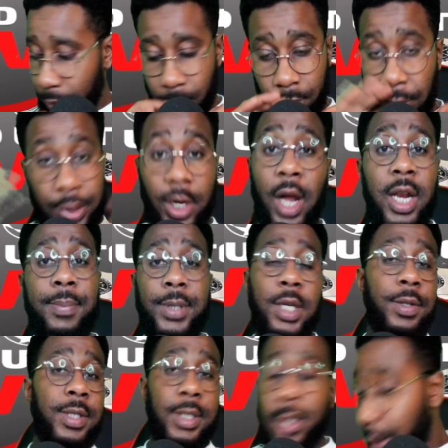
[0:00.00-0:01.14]
Return him,
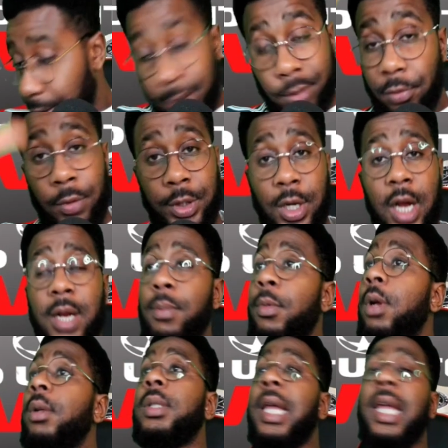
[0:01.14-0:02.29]
seriously. No, no, return him.
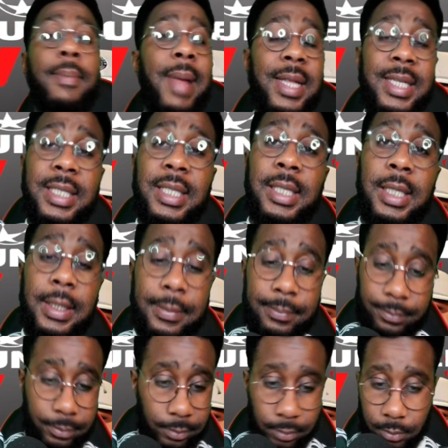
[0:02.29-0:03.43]
Take him back to Italy.
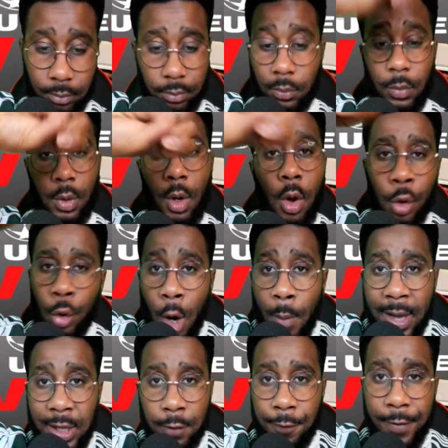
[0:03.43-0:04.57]
Go
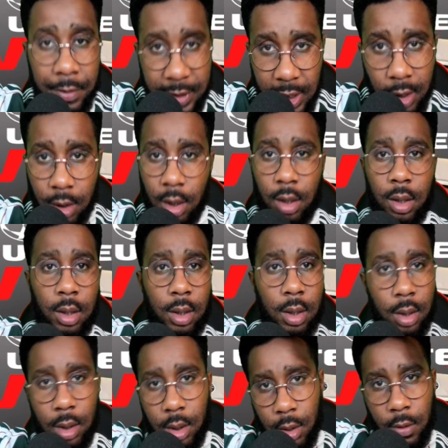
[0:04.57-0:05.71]
back to Fiorentina.
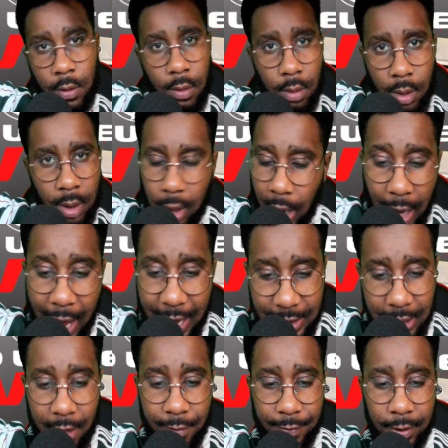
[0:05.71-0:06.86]
Get ass
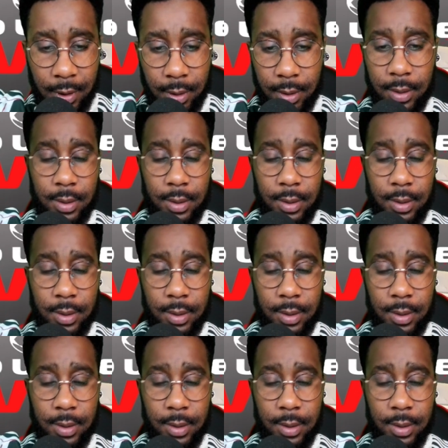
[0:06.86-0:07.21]
out of here.